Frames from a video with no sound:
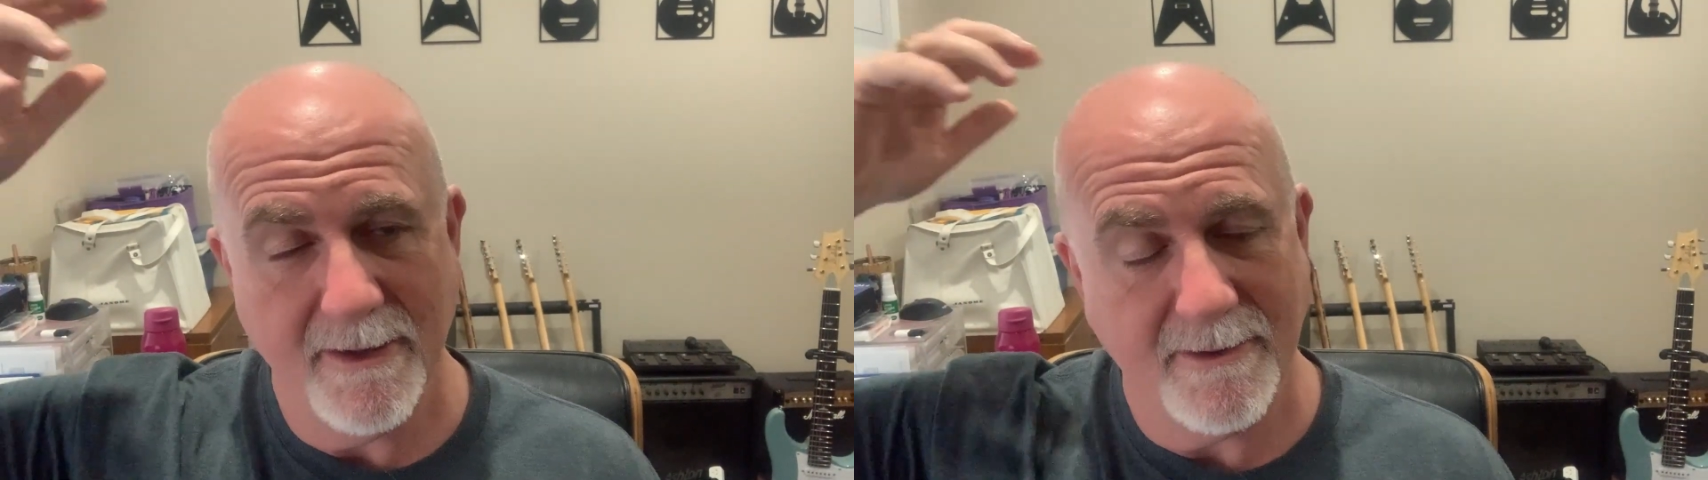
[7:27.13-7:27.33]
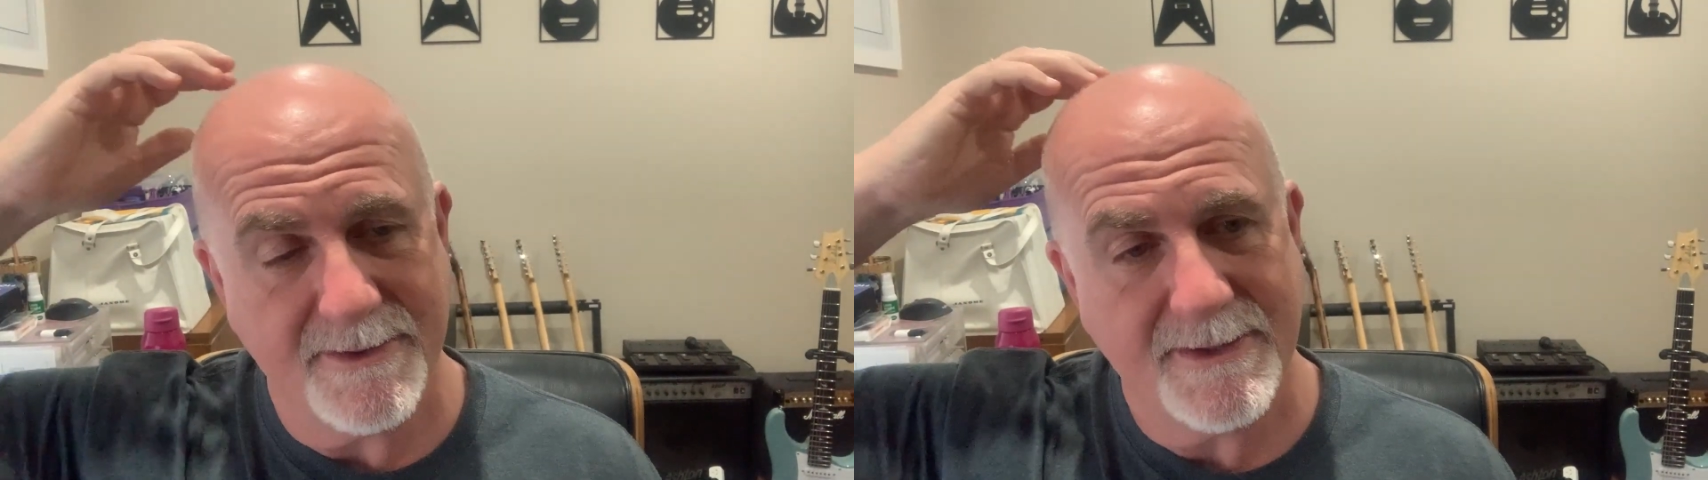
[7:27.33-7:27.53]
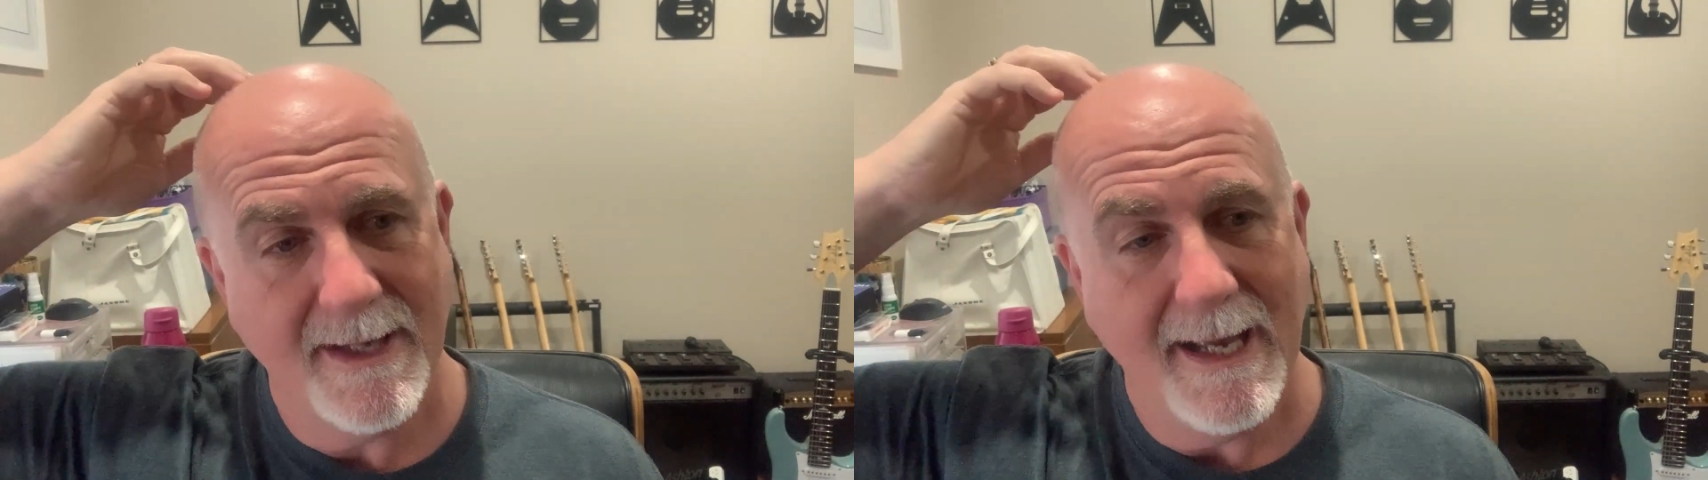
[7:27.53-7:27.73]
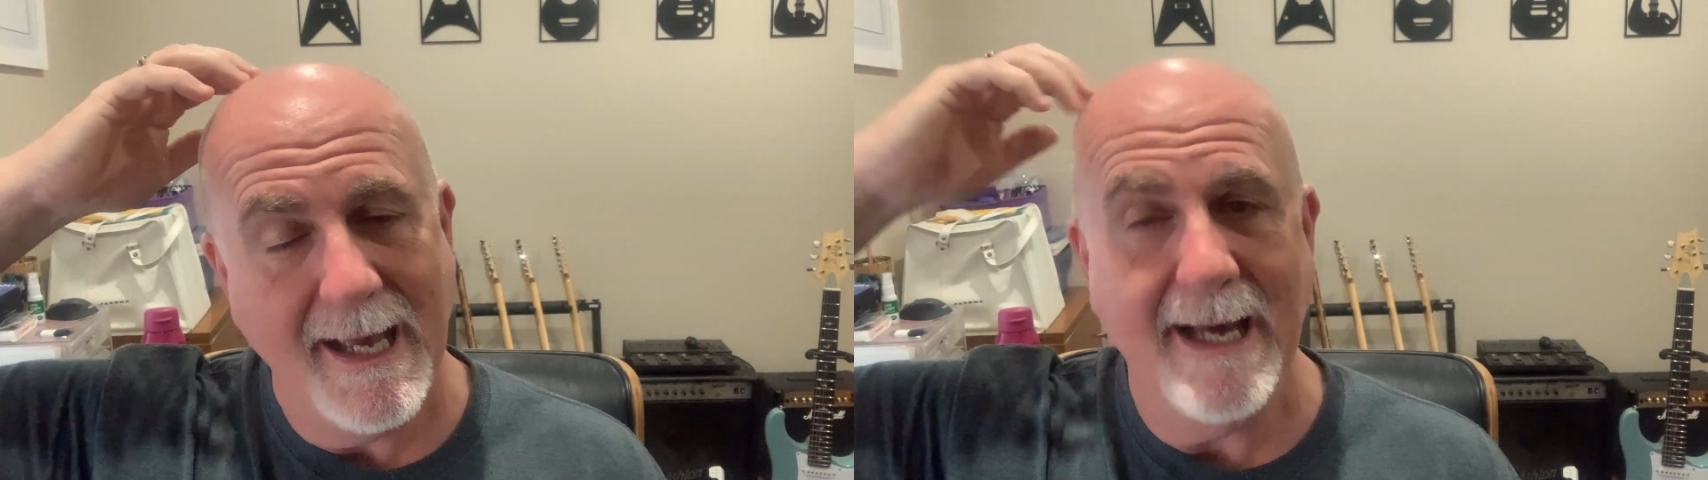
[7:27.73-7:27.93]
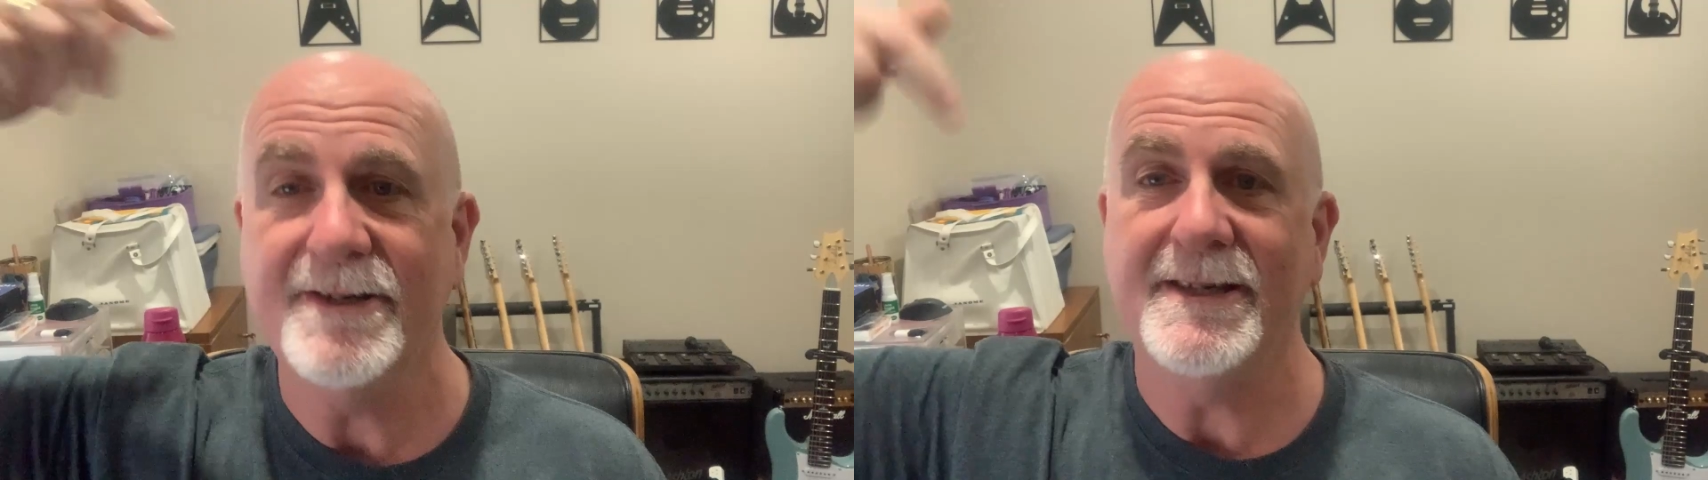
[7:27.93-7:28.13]
else,
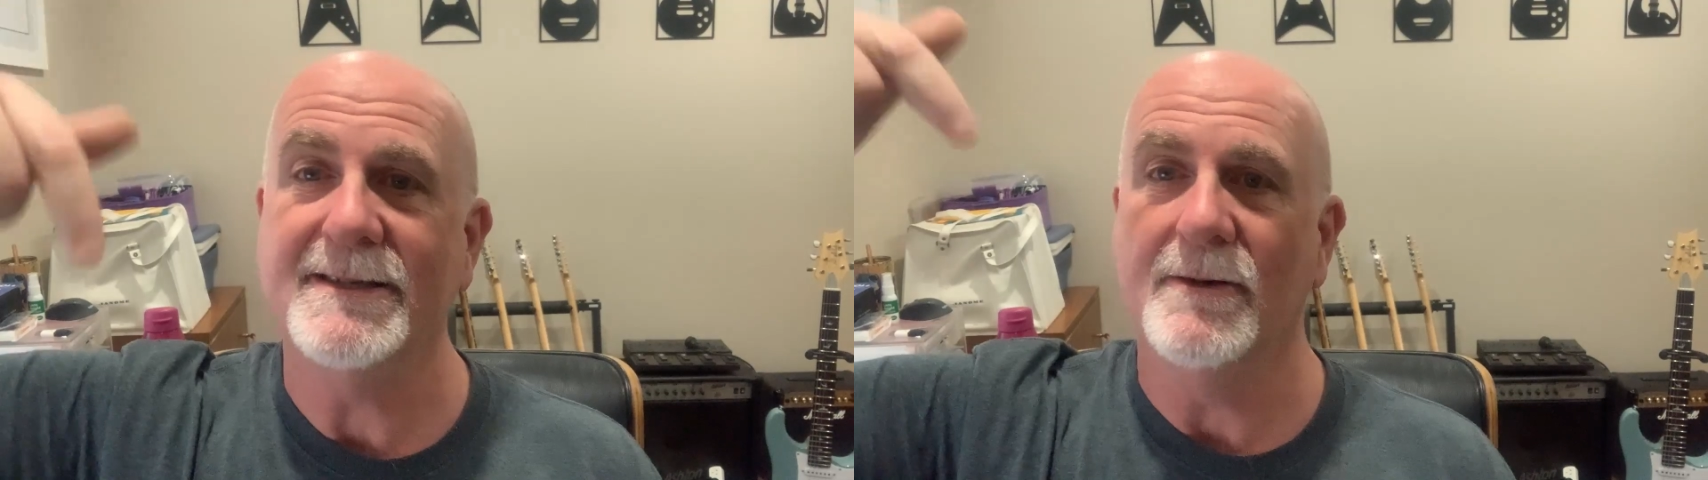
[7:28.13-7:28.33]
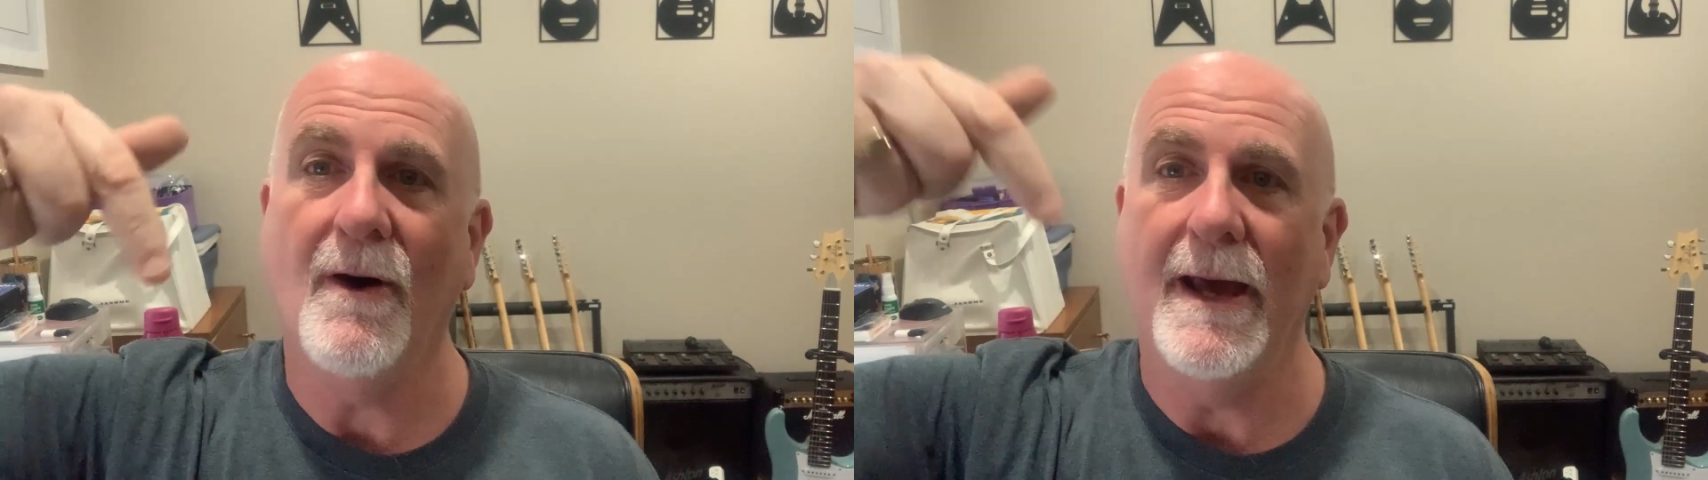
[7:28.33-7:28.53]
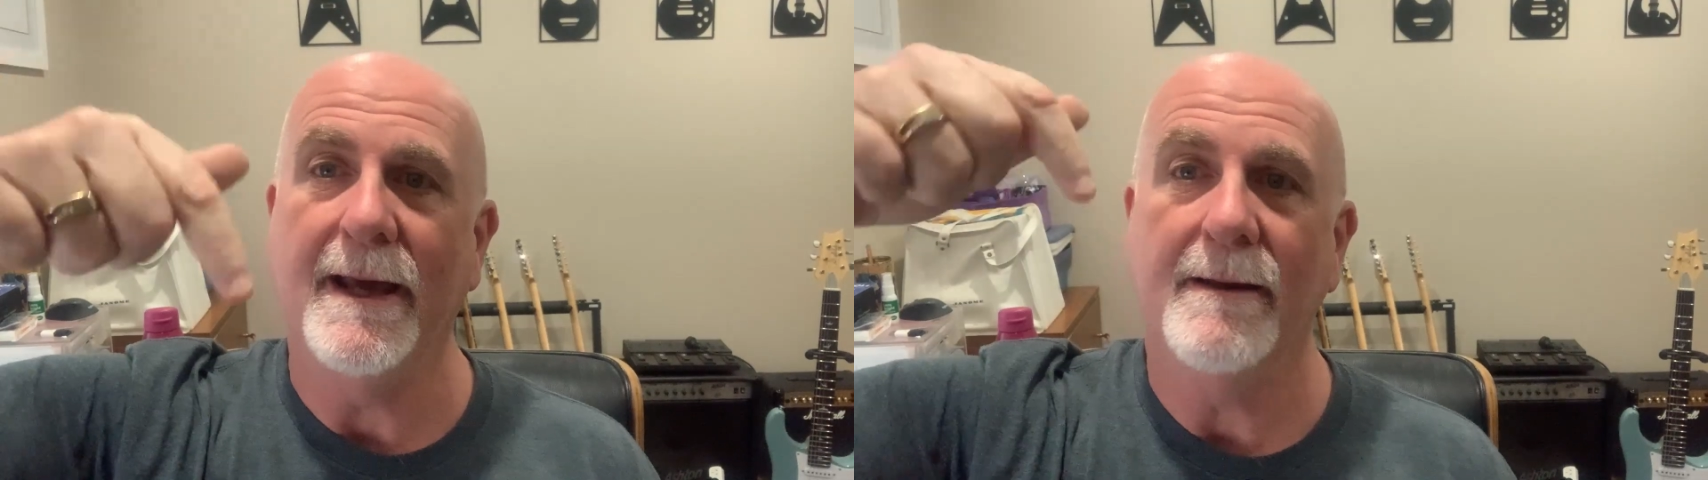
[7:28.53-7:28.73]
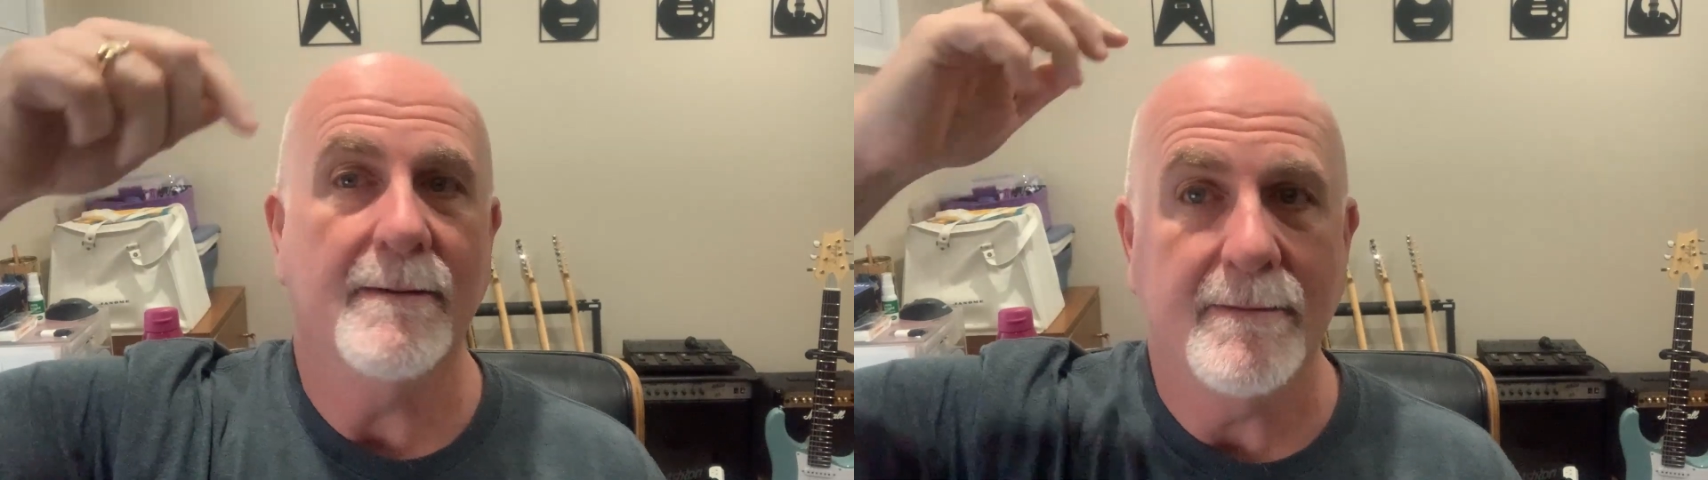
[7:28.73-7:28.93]
and she's lying